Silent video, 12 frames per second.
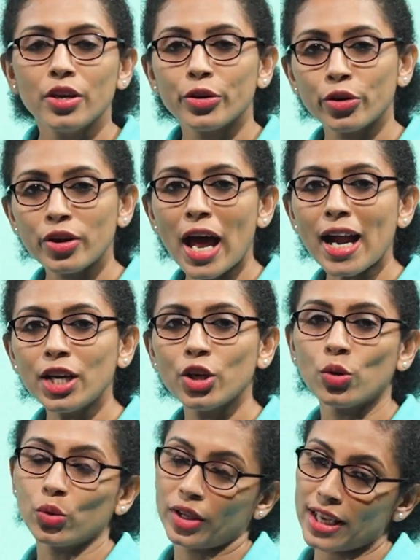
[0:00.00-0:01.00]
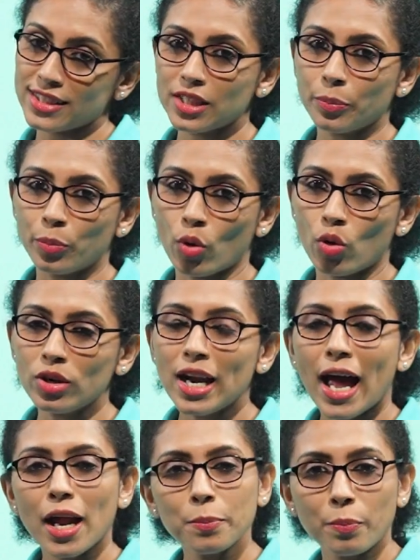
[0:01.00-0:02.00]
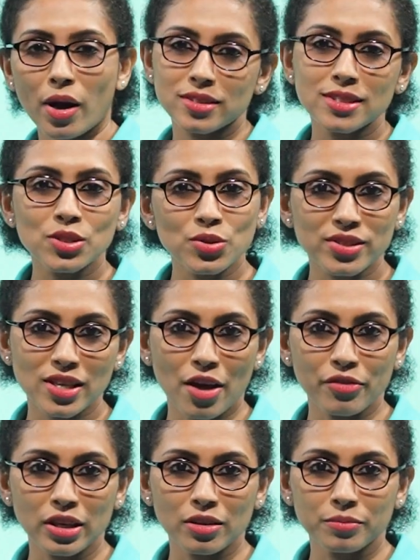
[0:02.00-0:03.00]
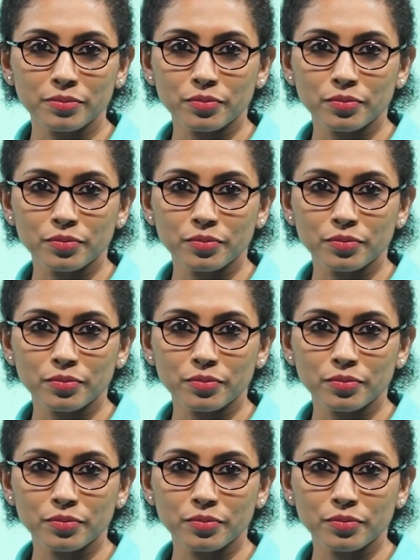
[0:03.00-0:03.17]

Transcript: Ronaldo gets the ball and passes to Xavi.